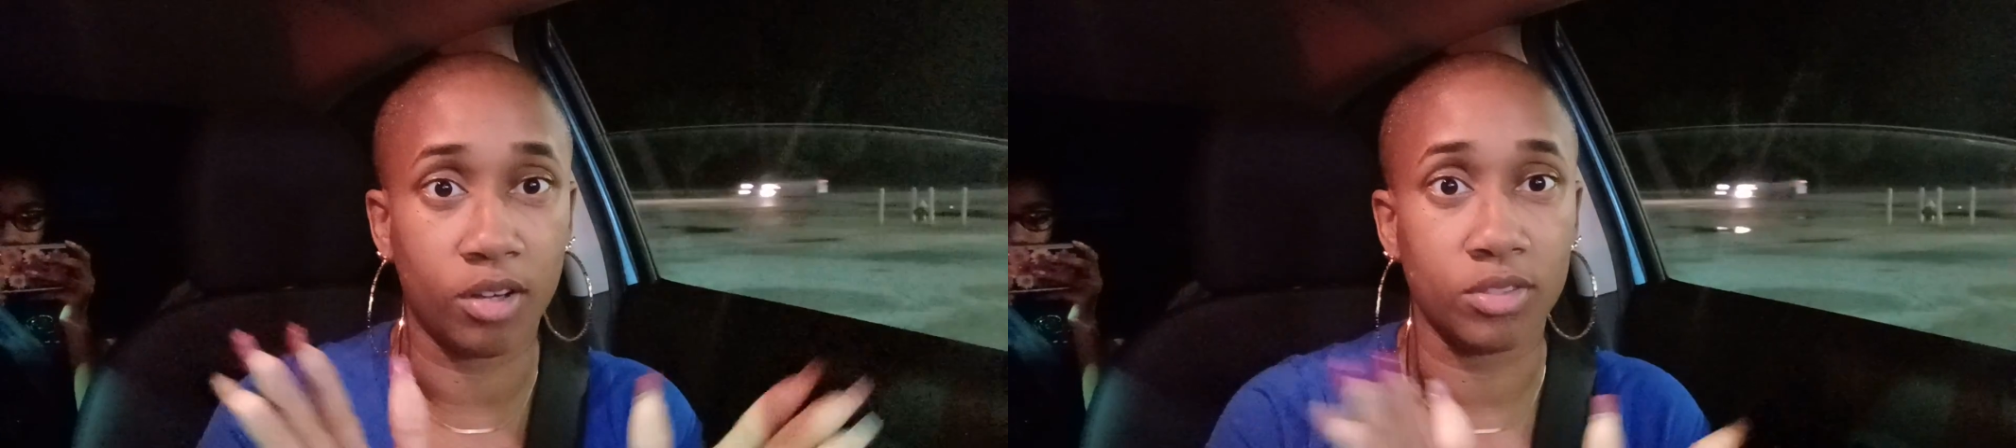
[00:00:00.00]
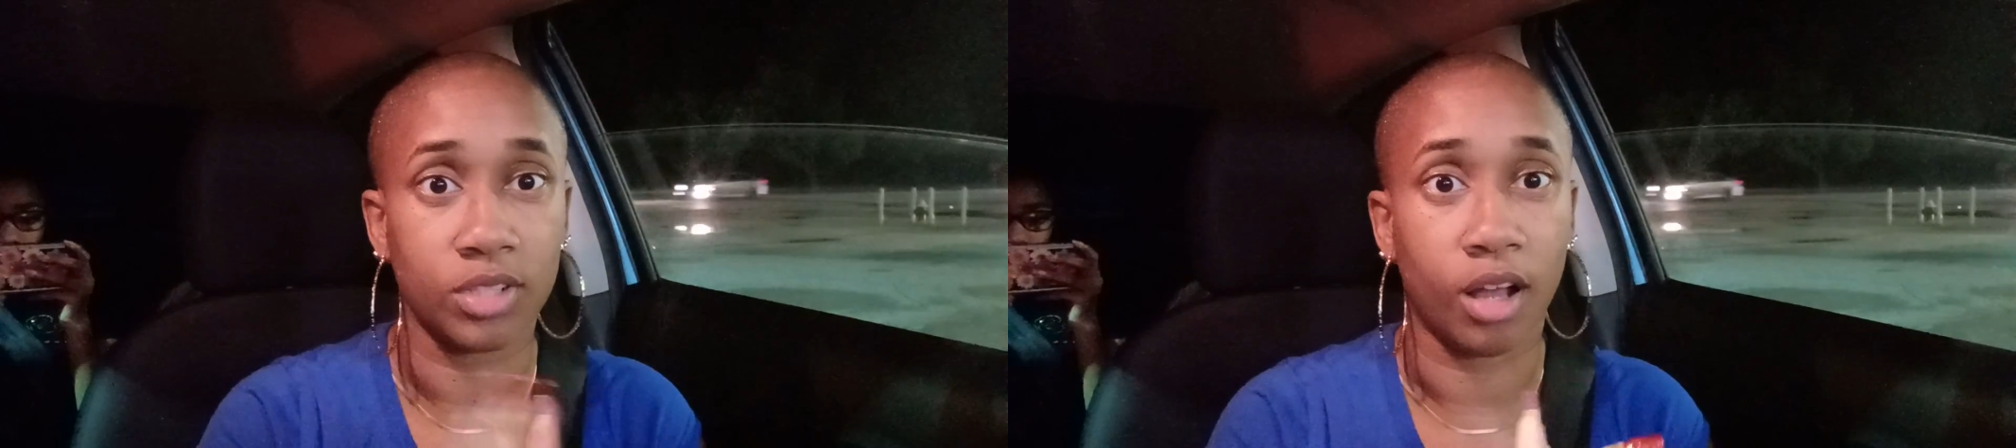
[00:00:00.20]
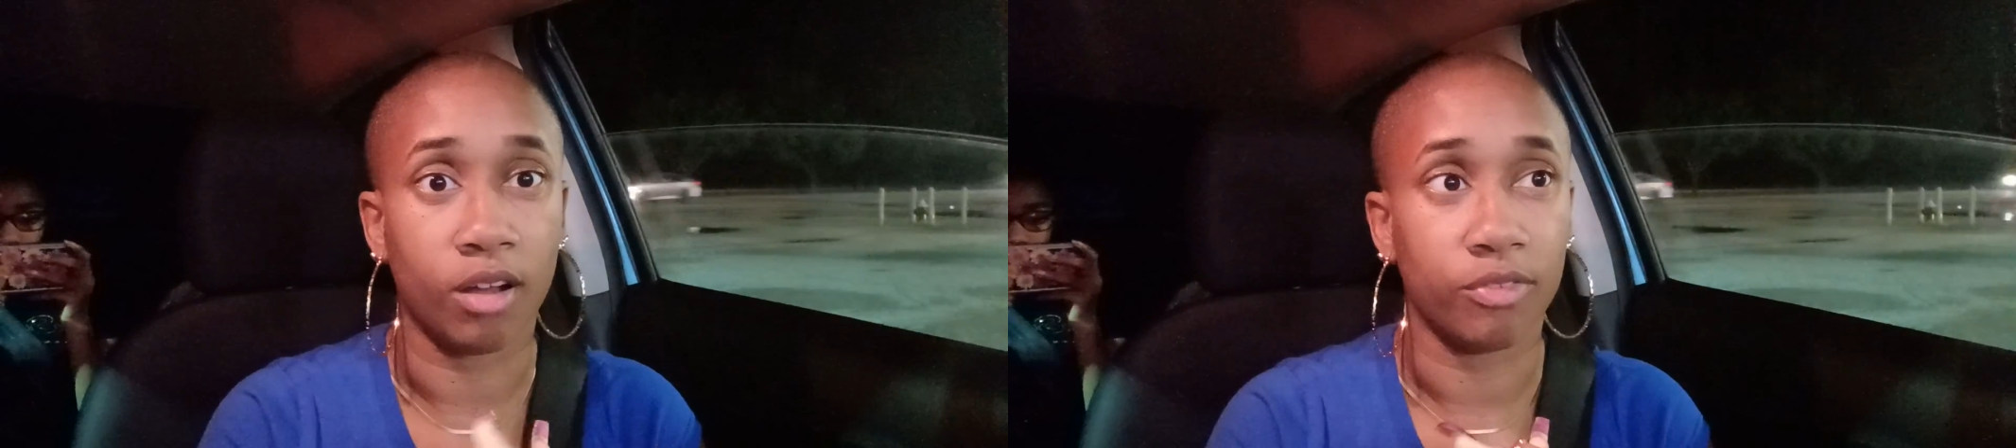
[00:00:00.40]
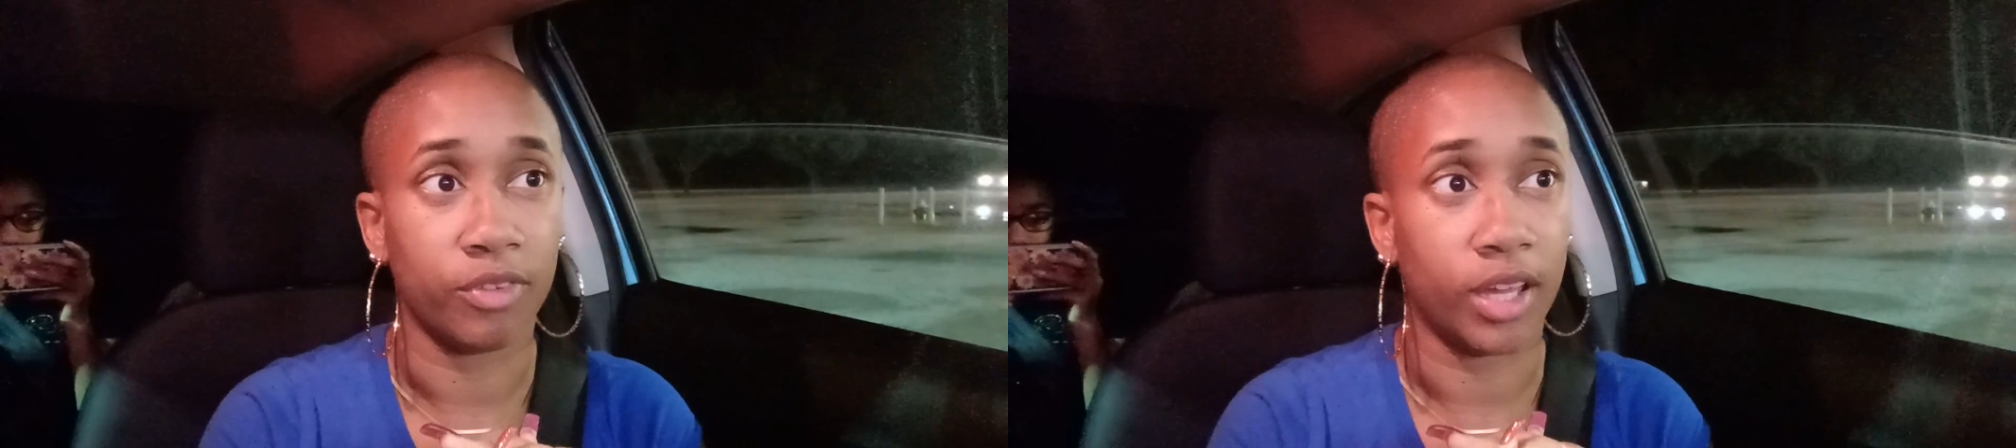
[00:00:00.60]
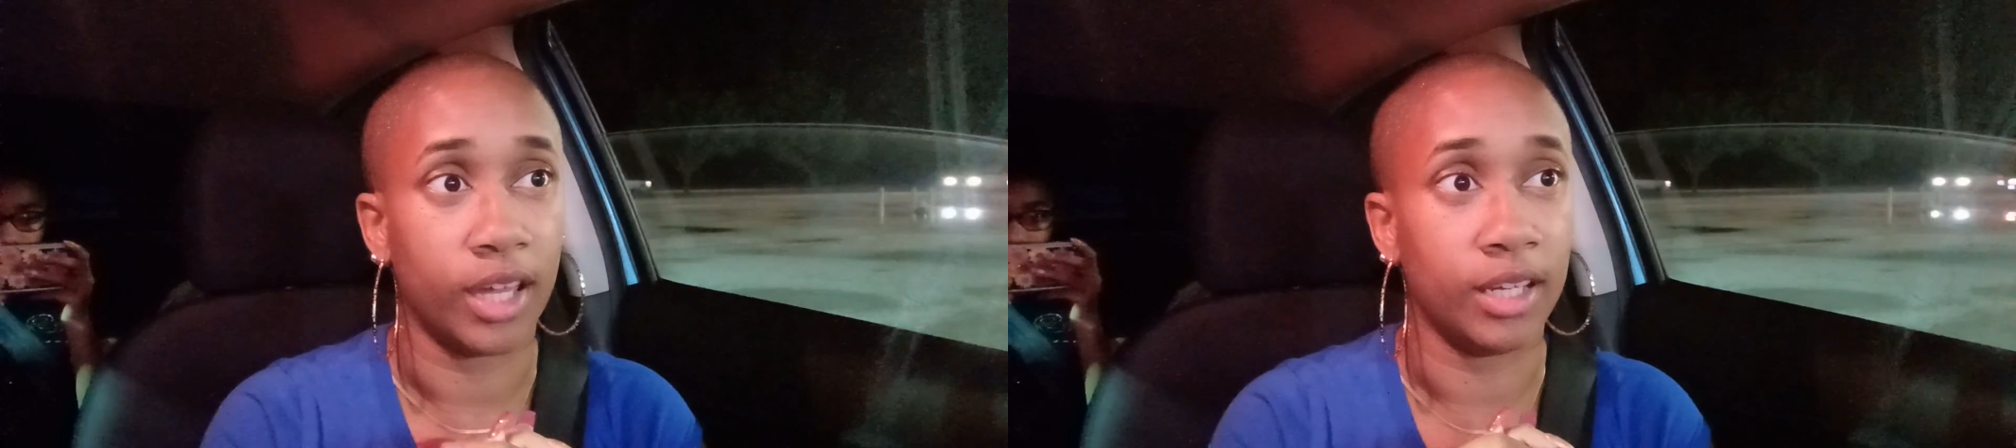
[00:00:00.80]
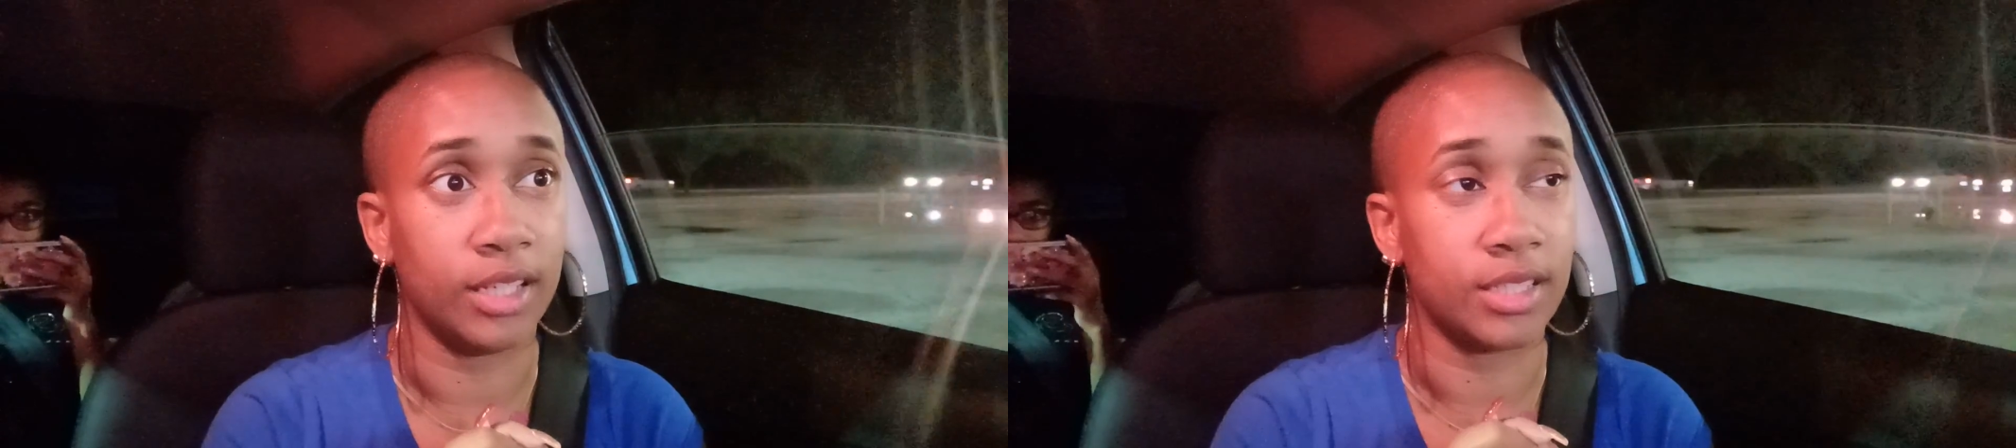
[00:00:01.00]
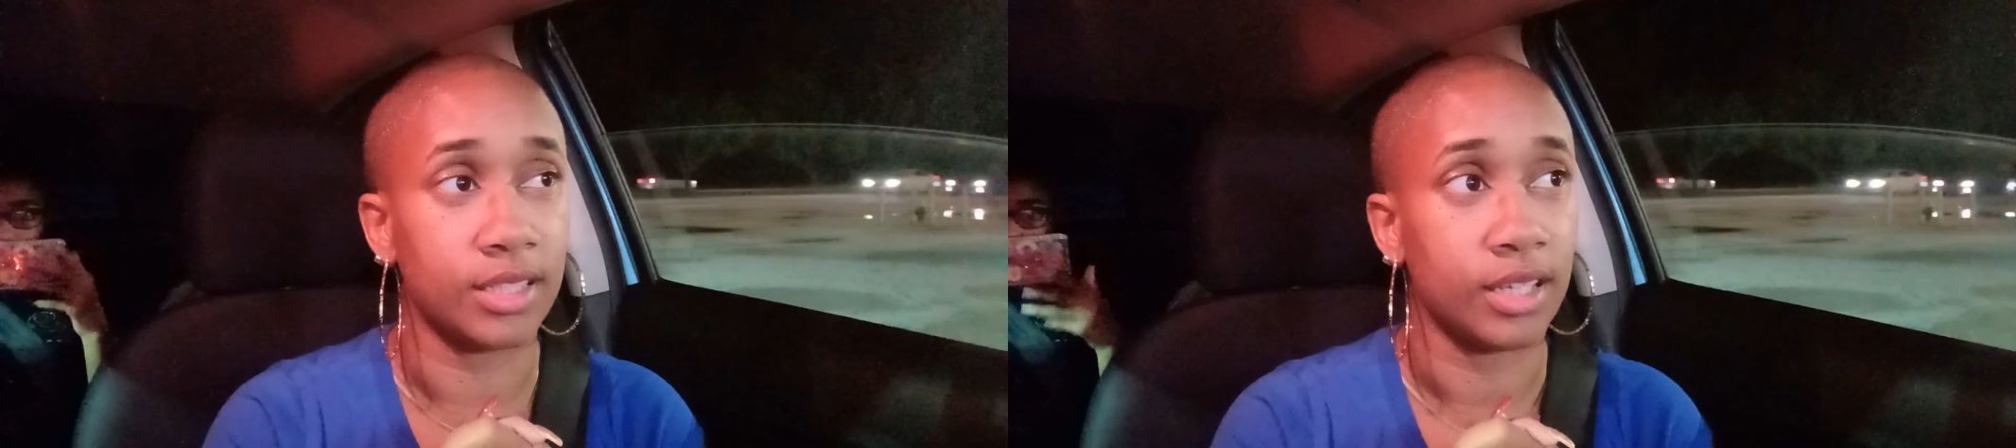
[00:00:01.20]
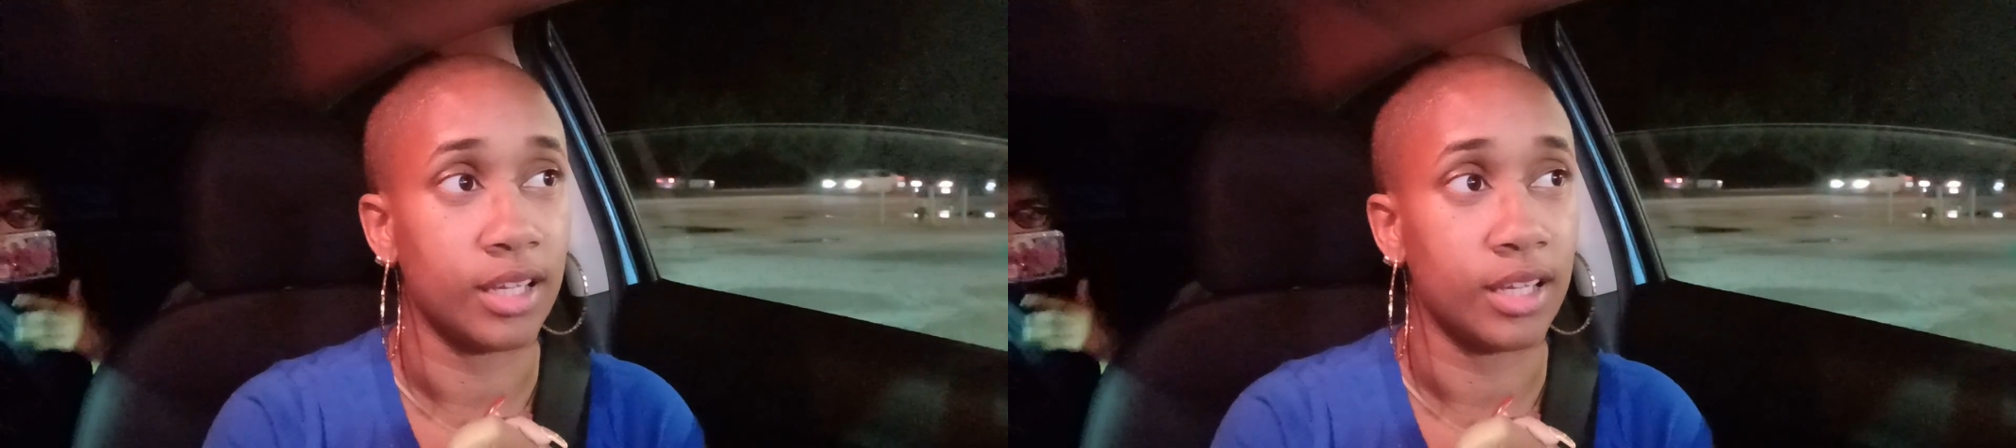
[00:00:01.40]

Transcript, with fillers: goes off and it's